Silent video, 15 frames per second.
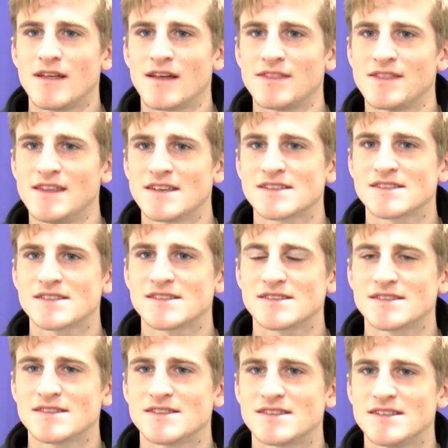This
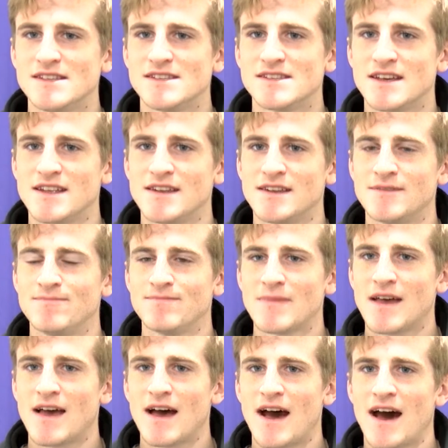season,
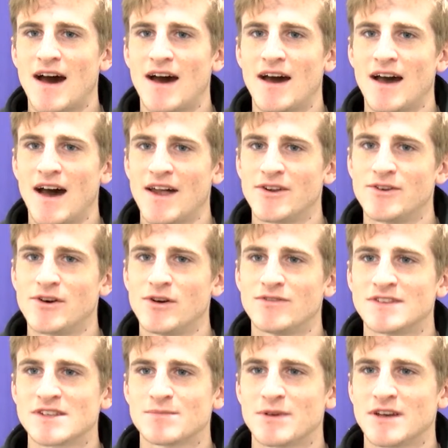I don't know if
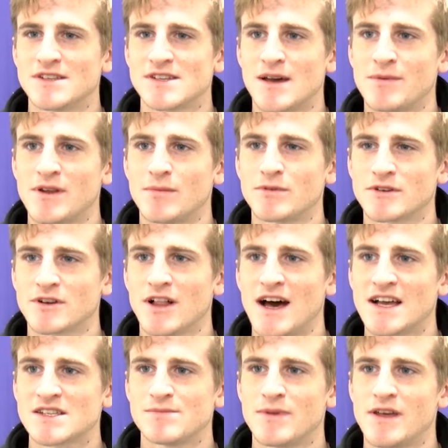it's because I'm an
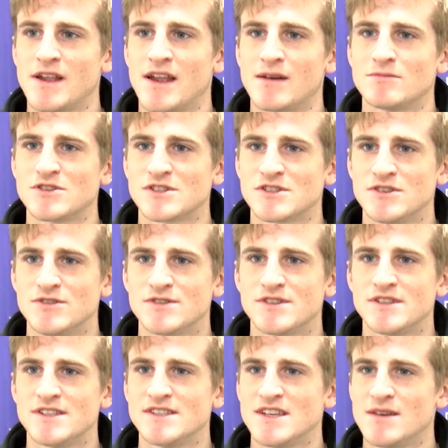upperclassman and I'm just used to
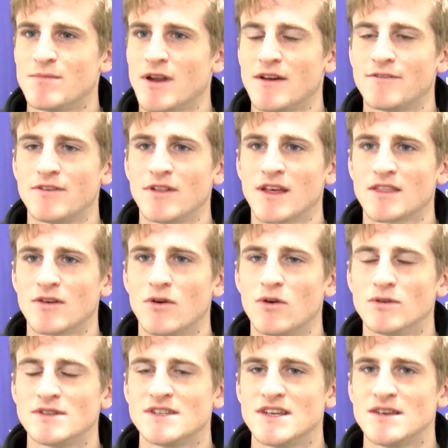the team, but I feel like the
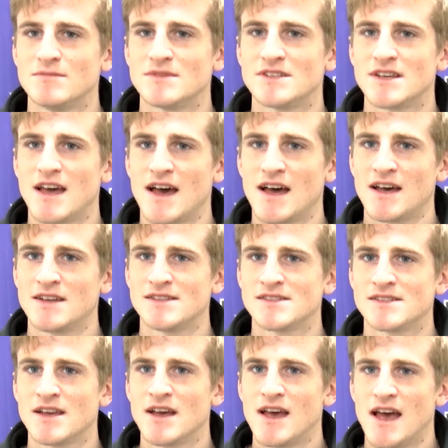whole team
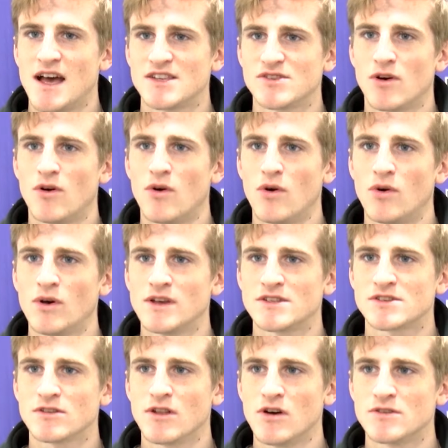as a whole is
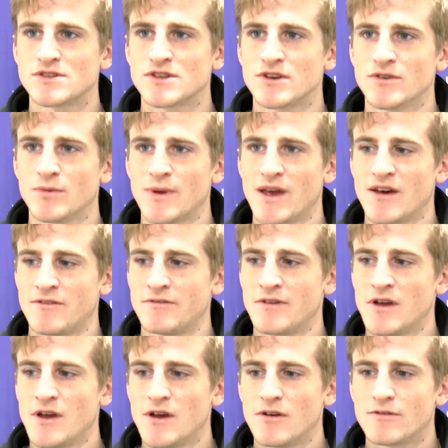closer. We have
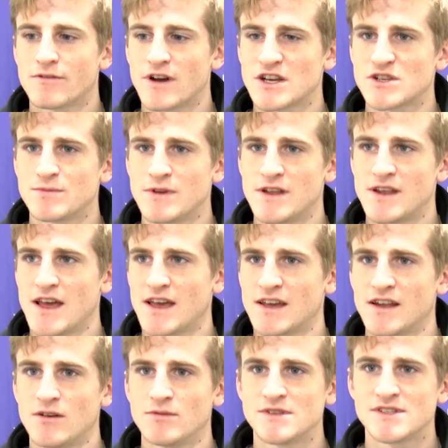freshmen
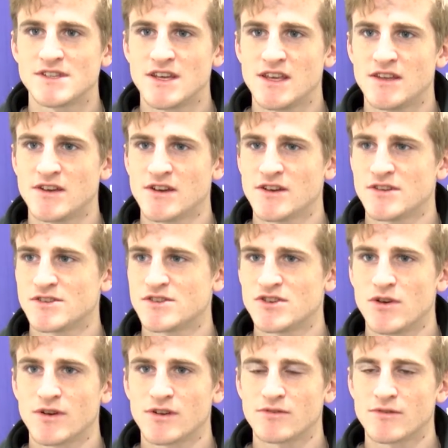hanging out with seniors,
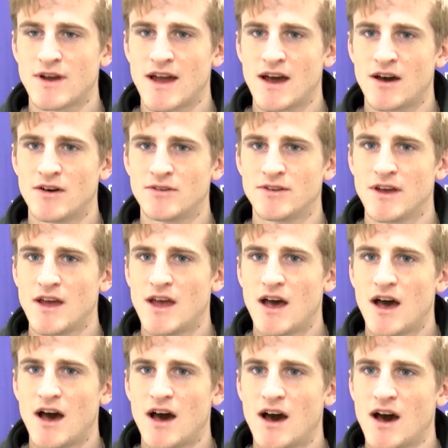joking around.
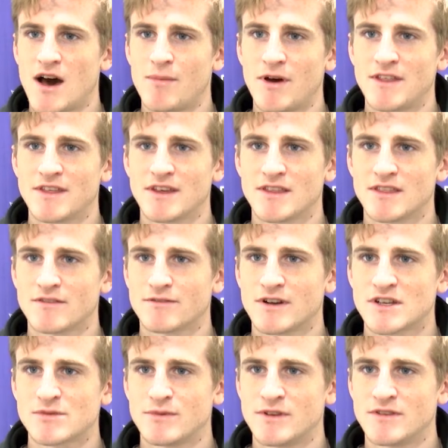I think the
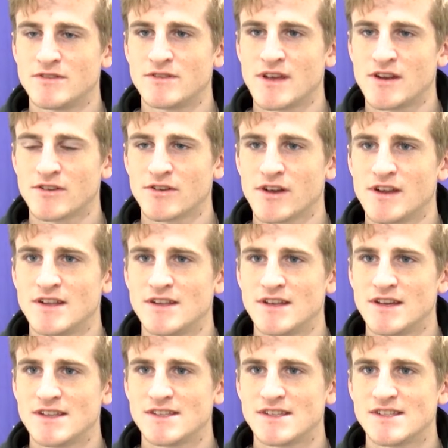freshmen integrated
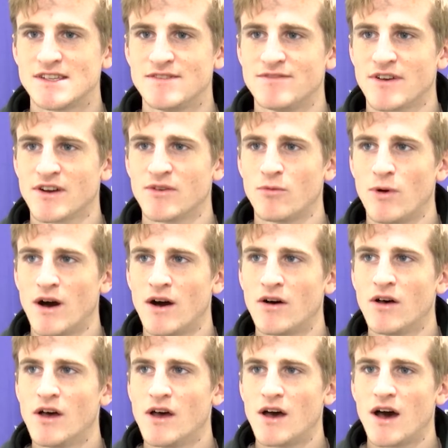into the team very
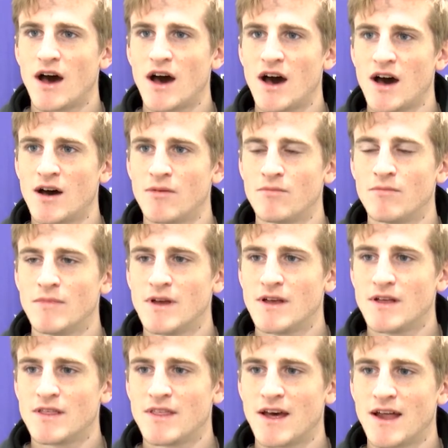well.
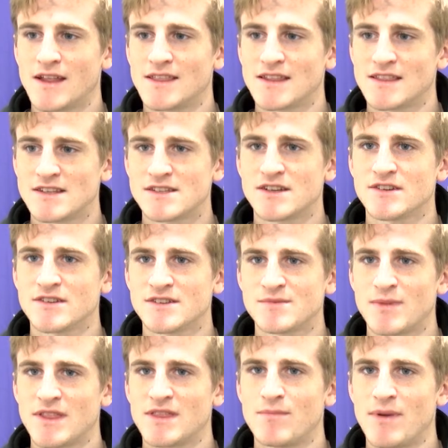That I think this year has
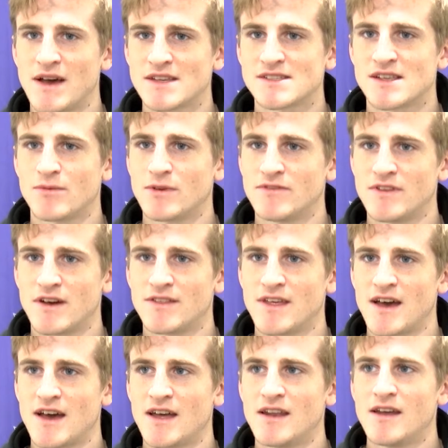been the best that we've done
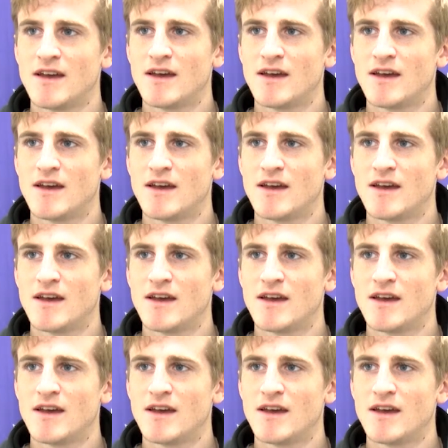that.